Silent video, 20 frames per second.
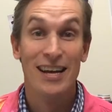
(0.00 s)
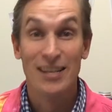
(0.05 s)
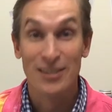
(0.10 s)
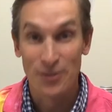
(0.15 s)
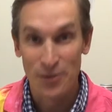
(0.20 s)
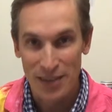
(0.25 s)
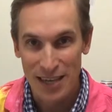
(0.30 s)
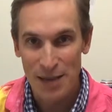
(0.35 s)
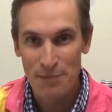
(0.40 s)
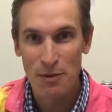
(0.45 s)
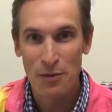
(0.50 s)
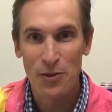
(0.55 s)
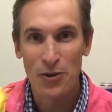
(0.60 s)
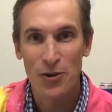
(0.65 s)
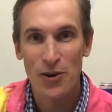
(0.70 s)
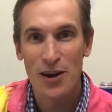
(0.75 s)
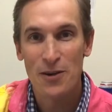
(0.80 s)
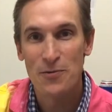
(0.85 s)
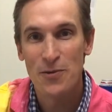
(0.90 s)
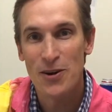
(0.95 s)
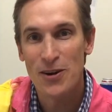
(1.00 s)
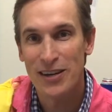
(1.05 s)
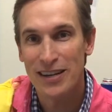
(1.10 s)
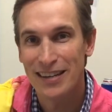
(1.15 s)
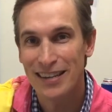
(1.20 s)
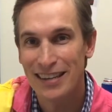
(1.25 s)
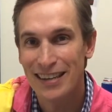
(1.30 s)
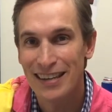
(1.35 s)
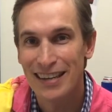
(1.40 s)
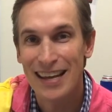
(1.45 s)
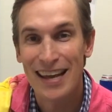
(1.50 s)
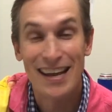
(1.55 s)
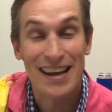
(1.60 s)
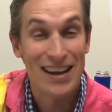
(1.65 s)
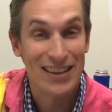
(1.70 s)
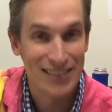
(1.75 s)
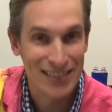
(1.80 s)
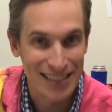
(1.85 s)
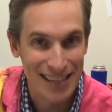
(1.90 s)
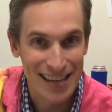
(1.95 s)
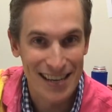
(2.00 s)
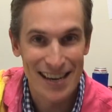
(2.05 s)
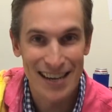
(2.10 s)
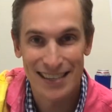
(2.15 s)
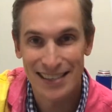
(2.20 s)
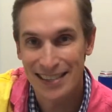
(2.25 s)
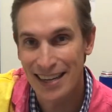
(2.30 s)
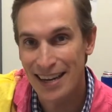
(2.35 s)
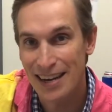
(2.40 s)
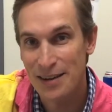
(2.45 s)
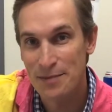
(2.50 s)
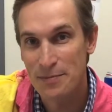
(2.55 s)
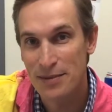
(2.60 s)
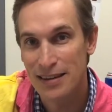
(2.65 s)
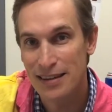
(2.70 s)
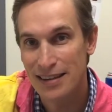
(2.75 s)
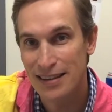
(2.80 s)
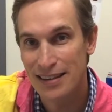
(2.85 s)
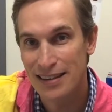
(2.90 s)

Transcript: so keep up the great work, and I'll see you next time.